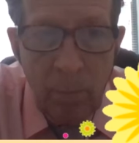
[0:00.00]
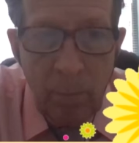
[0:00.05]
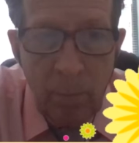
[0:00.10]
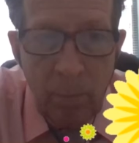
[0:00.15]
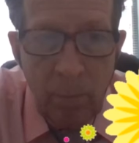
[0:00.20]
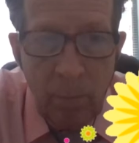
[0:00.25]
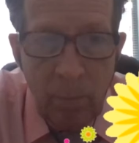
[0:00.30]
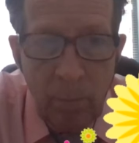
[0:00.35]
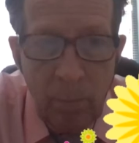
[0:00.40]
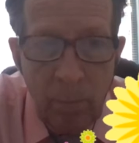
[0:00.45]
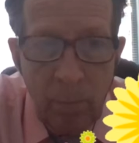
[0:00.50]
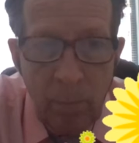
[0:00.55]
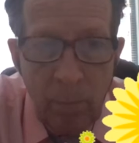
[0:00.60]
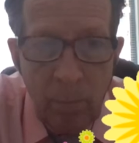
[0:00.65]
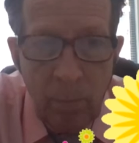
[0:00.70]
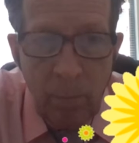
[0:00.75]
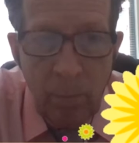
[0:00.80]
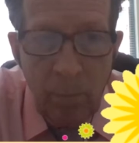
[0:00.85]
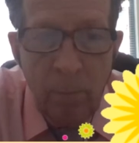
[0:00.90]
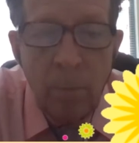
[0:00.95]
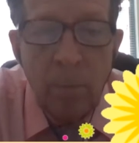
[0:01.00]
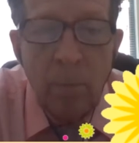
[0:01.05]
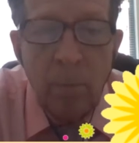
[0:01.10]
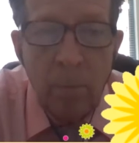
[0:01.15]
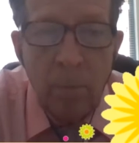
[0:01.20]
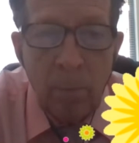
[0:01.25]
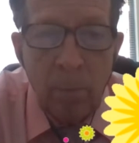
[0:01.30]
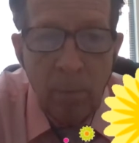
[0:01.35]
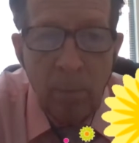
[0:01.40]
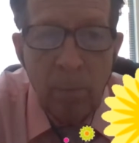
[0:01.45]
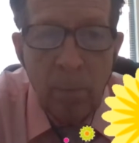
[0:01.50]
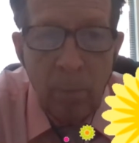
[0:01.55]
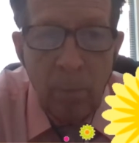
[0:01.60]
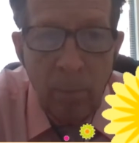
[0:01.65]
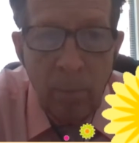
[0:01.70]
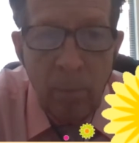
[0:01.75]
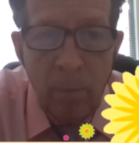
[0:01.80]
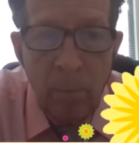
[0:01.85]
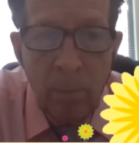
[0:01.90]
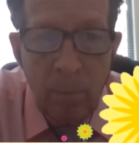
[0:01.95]

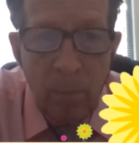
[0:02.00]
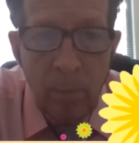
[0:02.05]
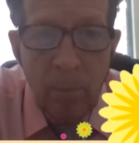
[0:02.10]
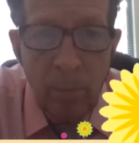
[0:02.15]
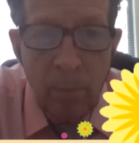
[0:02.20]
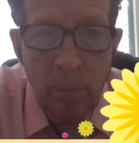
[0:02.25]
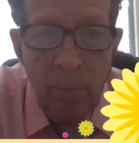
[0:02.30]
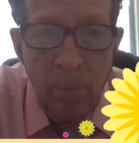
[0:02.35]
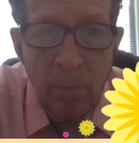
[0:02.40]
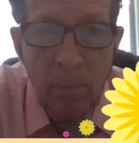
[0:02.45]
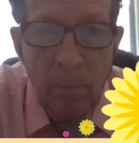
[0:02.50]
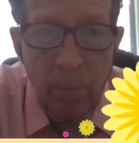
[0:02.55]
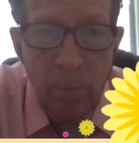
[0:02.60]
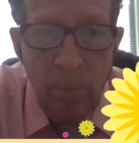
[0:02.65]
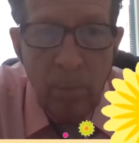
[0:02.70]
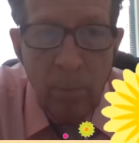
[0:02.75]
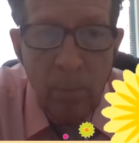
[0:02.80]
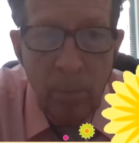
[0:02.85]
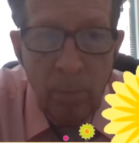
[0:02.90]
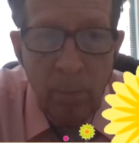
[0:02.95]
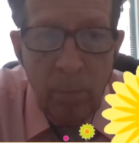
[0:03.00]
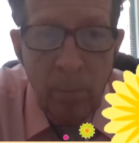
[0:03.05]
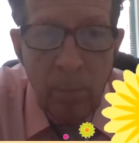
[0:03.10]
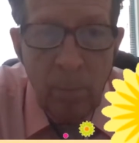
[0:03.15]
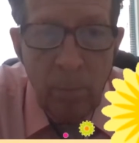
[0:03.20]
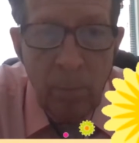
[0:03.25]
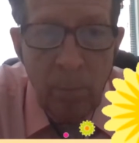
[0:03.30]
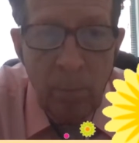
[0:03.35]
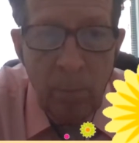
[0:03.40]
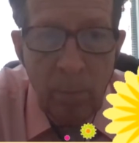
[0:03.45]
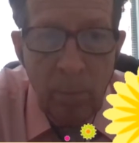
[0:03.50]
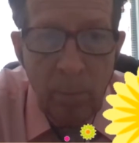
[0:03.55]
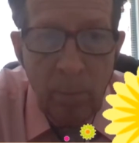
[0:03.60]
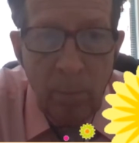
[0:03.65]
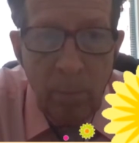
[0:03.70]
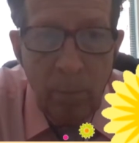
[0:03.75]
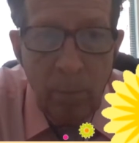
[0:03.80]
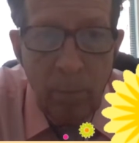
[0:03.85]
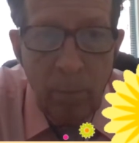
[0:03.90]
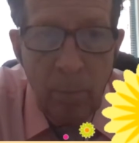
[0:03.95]

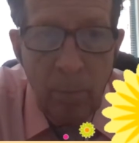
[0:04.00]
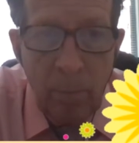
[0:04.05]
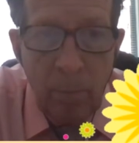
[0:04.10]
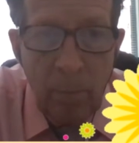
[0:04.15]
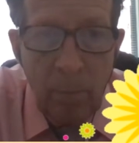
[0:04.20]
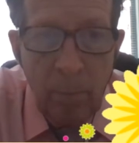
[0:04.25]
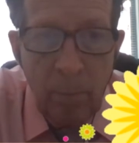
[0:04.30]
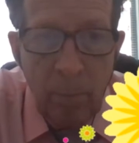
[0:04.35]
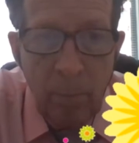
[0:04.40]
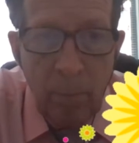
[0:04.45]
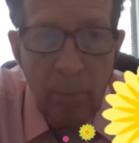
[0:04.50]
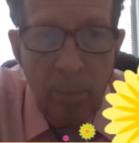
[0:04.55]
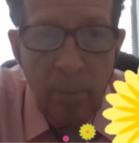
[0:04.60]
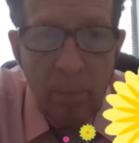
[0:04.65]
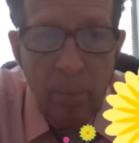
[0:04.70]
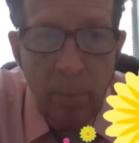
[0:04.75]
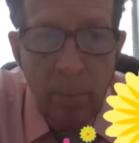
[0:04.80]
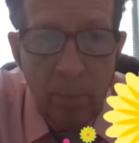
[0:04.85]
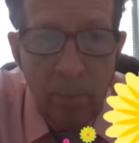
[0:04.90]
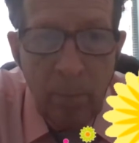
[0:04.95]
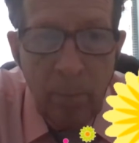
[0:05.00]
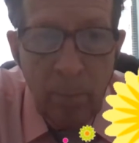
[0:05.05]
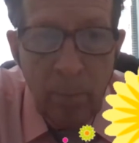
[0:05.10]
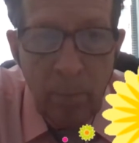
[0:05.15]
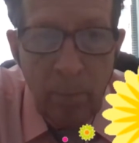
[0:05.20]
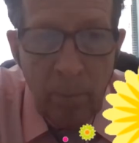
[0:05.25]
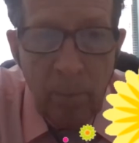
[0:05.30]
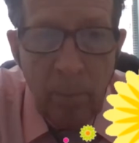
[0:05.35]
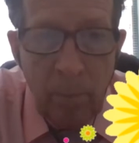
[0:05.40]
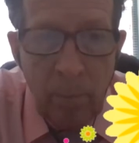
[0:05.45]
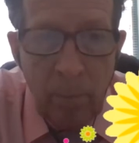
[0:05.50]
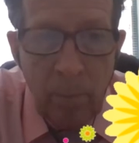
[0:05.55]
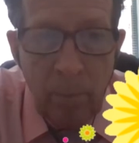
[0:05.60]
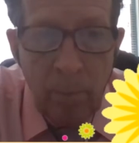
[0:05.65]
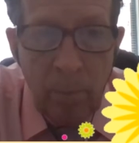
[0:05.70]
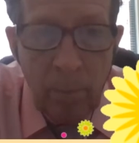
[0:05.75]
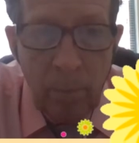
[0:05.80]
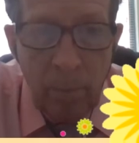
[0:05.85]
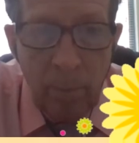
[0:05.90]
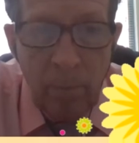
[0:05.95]

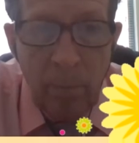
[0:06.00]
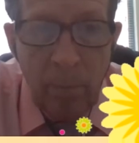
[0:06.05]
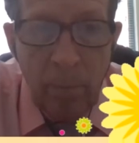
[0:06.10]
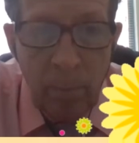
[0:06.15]
(not speaking)